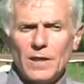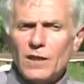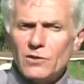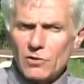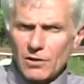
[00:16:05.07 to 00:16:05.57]

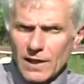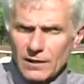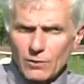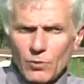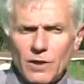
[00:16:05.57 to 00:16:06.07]
It started
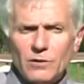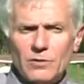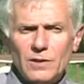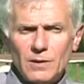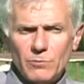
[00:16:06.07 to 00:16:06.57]
out, the weather
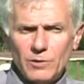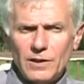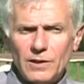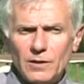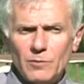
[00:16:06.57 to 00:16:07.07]
seemed
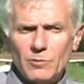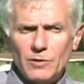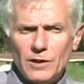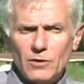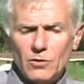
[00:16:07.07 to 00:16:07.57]
pretty
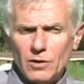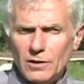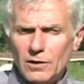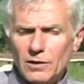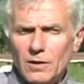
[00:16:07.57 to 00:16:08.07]
good,